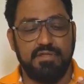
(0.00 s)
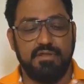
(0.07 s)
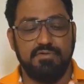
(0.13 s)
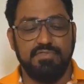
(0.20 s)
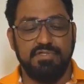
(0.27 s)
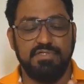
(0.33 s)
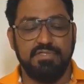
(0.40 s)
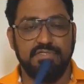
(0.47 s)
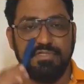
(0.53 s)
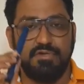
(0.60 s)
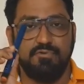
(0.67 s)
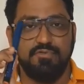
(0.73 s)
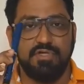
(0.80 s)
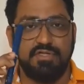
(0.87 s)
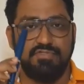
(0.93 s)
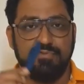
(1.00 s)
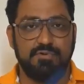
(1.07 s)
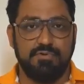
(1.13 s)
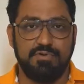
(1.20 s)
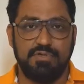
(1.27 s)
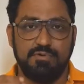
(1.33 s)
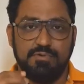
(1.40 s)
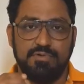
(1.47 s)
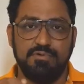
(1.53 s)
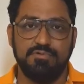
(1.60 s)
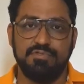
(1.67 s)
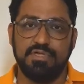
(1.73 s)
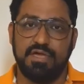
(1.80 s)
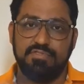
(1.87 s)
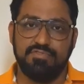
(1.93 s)
Now this is use and throw. You
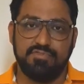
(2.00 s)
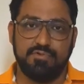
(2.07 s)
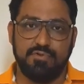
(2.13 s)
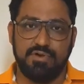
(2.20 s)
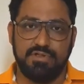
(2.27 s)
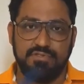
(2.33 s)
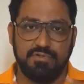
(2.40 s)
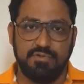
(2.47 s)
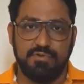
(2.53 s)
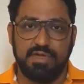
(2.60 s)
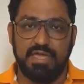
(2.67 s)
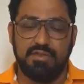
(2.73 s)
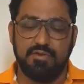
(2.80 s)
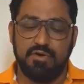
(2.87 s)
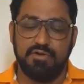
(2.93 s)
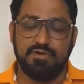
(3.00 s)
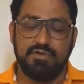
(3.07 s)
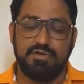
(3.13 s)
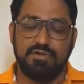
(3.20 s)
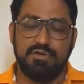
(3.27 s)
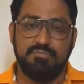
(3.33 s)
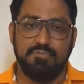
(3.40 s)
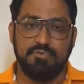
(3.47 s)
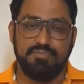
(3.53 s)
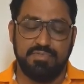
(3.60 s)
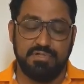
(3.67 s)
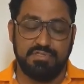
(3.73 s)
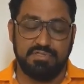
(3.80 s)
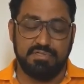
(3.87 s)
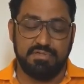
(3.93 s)
use and throw it, so you cannot remove
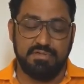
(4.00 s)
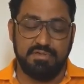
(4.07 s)
this.